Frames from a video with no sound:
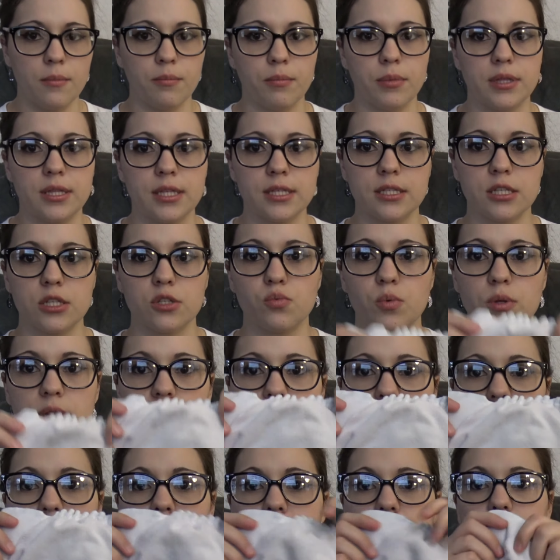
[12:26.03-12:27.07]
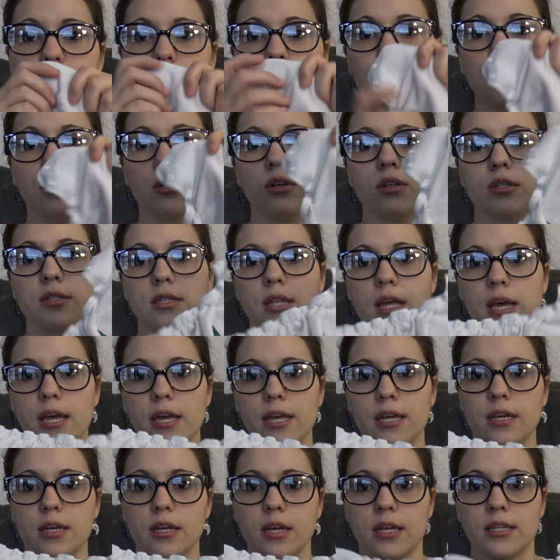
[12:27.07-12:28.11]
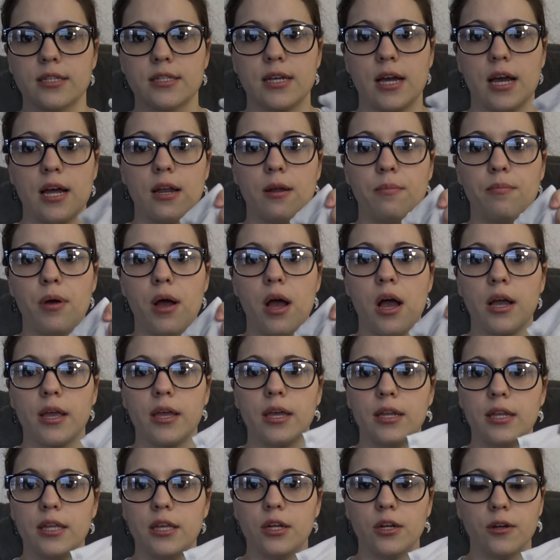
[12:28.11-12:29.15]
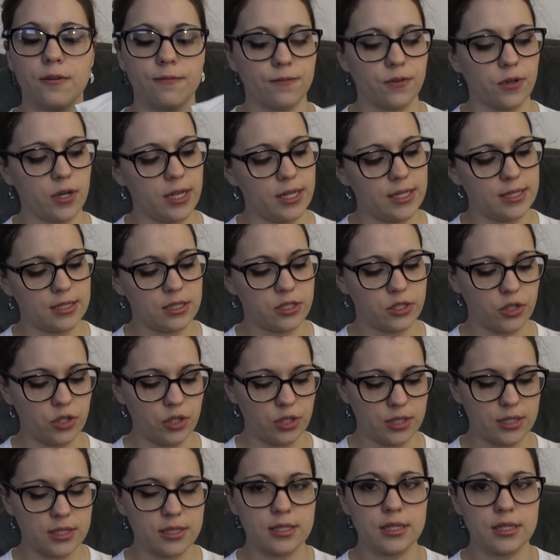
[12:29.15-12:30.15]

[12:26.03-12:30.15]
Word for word: But this is what the inside looks like. It's got a pocket here for inserts.